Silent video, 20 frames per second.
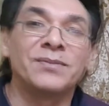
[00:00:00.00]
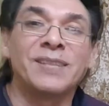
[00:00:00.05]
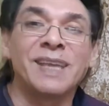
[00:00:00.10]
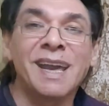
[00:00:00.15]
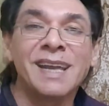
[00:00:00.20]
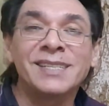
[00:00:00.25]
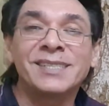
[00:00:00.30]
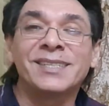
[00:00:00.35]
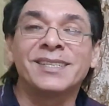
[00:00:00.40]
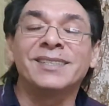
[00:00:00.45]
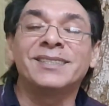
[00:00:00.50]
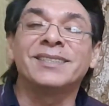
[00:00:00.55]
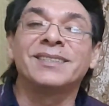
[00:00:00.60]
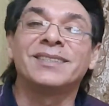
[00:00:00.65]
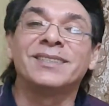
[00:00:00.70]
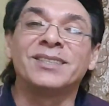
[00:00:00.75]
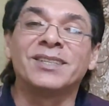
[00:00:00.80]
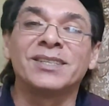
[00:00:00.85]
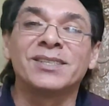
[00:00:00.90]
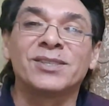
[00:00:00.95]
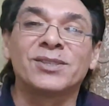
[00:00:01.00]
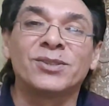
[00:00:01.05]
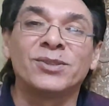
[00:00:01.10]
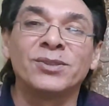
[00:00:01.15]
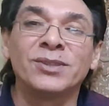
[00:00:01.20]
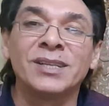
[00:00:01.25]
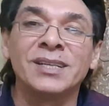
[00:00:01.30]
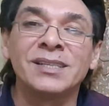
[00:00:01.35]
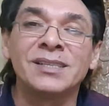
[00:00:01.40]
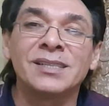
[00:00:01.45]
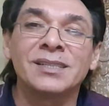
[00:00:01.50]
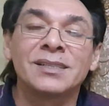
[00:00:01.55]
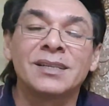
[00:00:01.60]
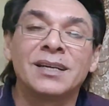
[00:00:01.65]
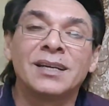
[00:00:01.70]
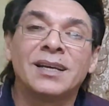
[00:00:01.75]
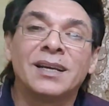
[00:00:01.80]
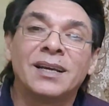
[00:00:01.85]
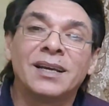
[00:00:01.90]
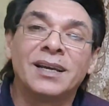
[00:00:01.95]
That's it, dear students.
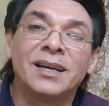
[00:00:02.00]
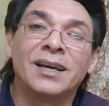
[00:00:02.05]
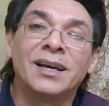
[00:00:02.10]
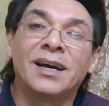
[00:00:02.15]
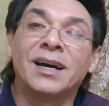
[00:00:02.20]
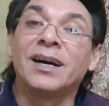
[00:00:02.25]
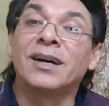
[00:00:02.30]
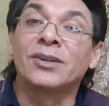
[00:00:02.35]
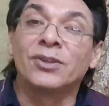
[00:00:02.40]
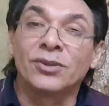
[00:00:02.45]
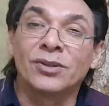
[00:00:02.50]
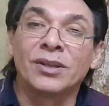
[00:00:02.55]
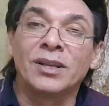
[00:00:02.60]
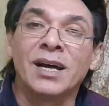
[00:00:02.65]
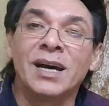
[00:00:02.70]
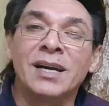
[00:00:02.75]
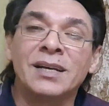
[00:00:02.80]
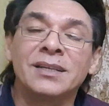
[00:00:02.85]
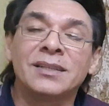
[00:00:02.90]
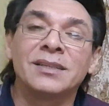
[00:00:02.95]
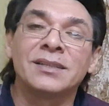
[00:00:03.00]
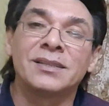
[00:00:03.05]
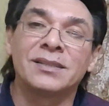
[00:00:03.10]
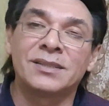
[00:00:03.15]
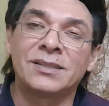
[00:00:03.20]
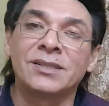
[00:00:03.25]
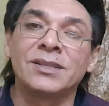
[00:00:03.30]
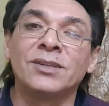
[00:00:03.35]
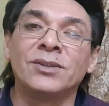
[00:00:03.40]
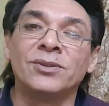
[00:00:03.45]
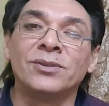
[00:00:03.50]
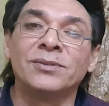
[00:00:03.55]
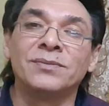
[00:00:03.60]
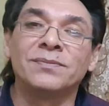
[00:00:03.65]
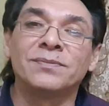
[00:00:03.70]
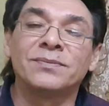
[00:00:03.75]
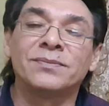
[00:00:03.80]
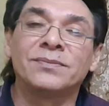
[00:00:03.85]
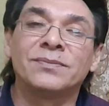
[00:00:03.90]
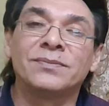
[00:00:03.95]
Good luck. See you.